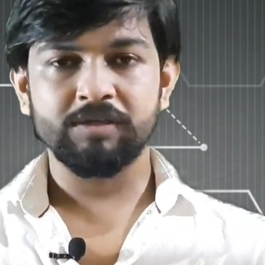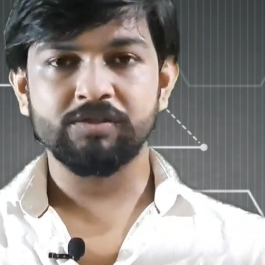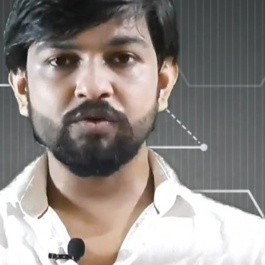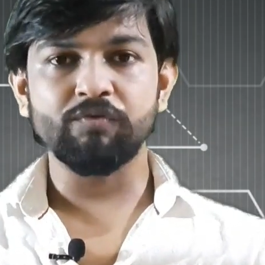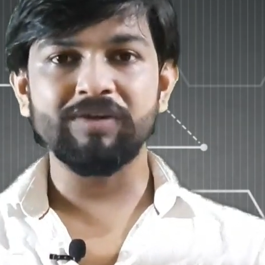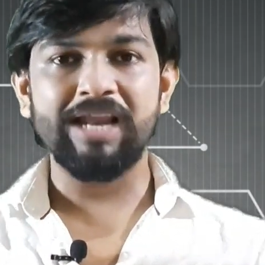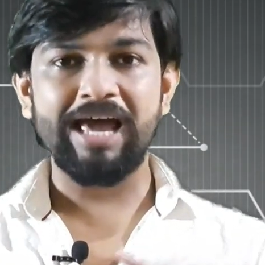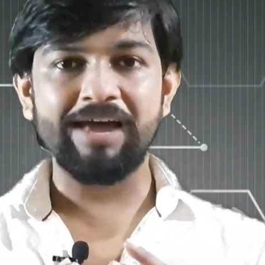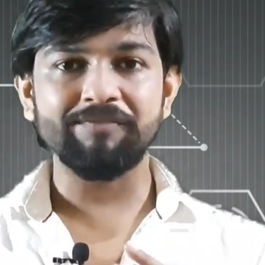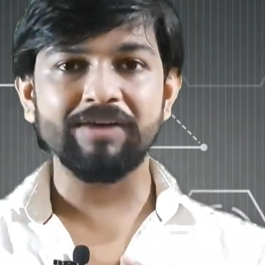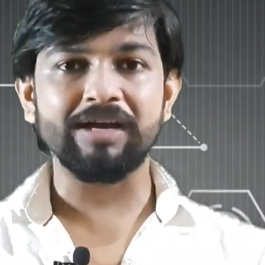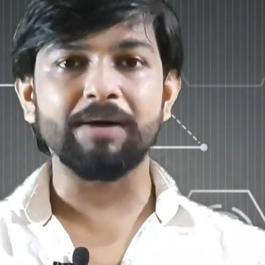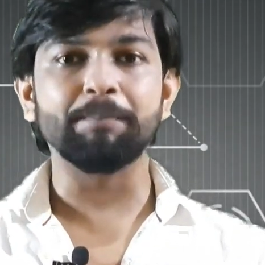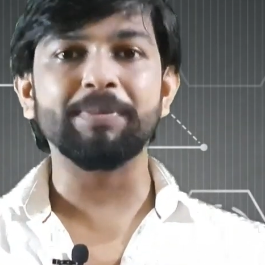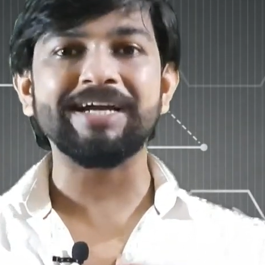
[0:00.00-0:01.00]
So we'll have
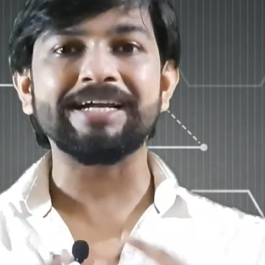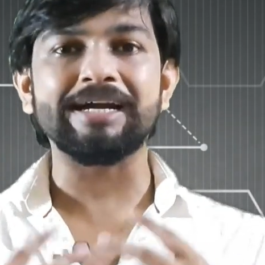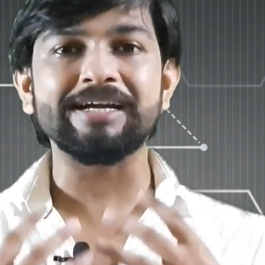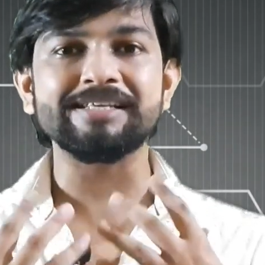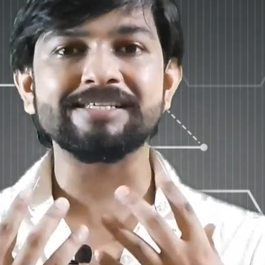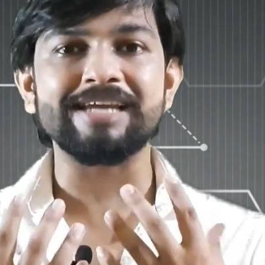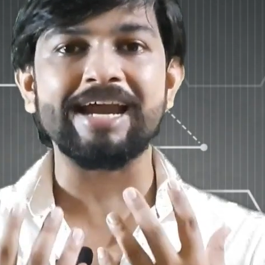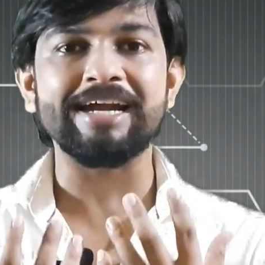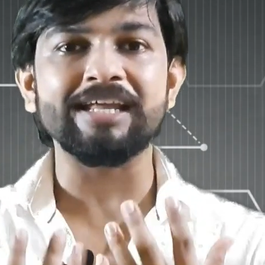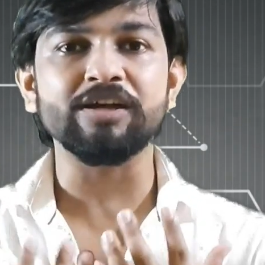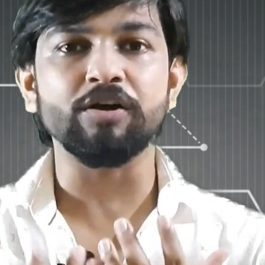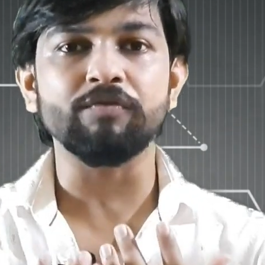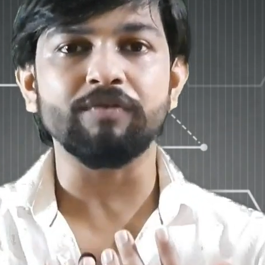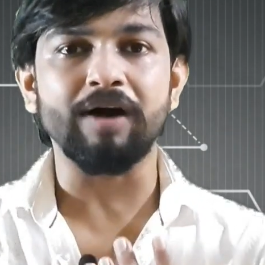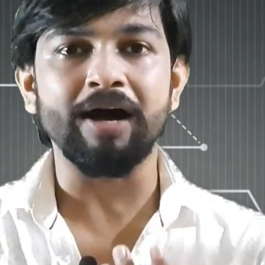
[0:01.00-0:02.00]
a complete
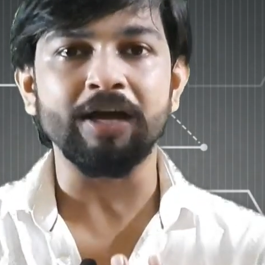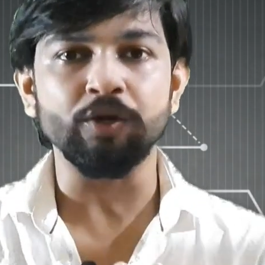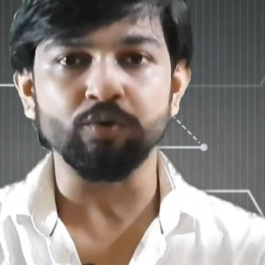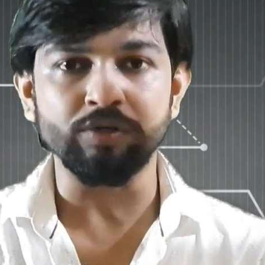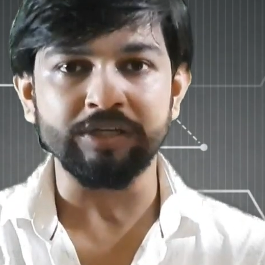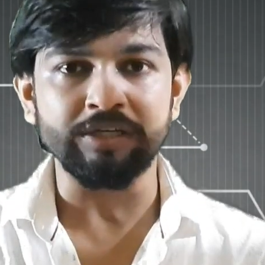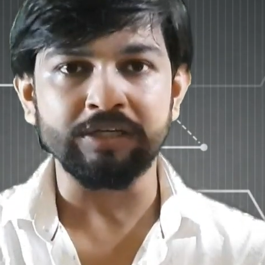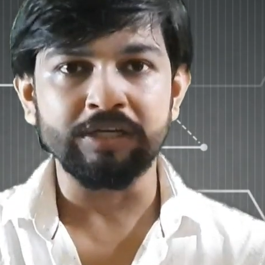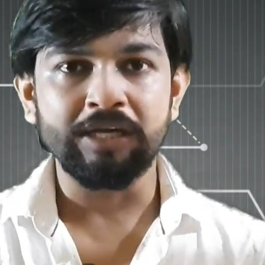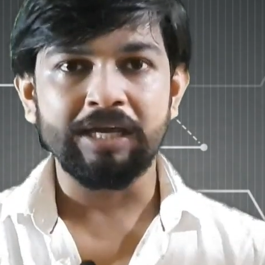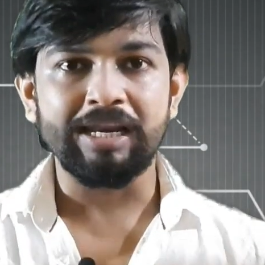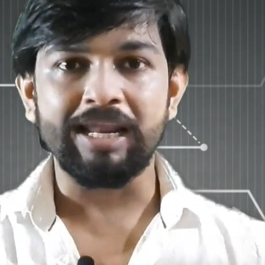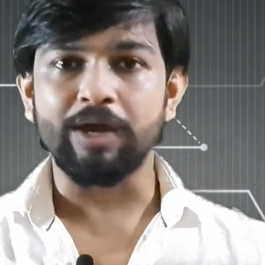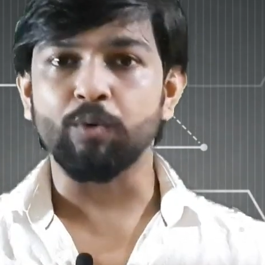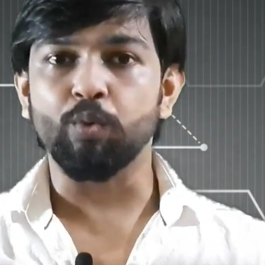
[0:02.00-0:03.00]
understanding of IoT
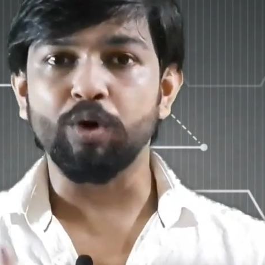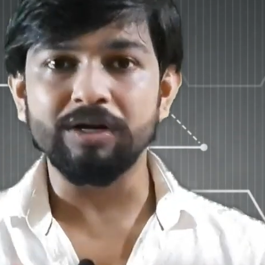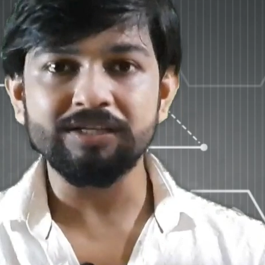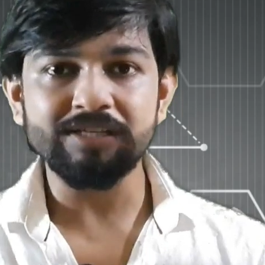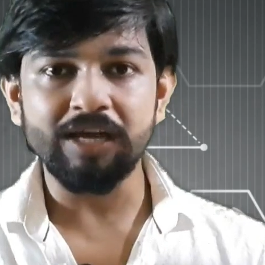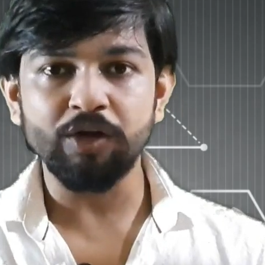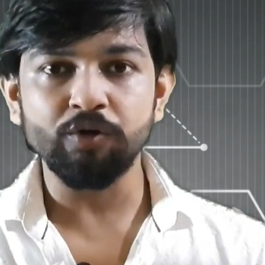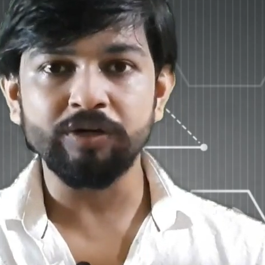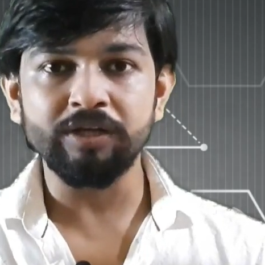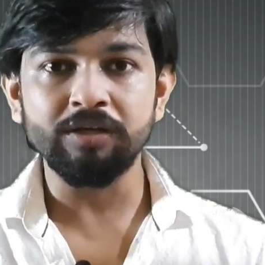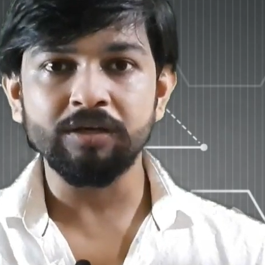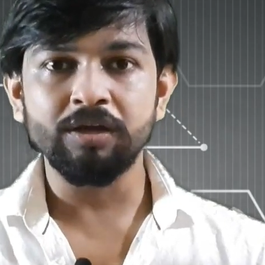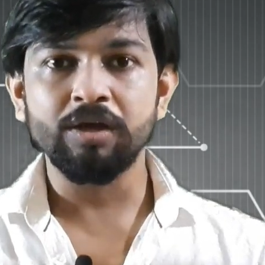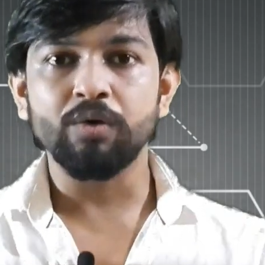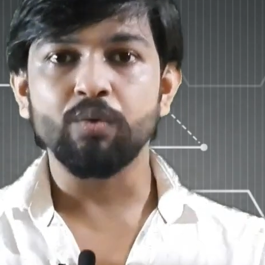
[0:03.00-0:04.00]
like what is IoT,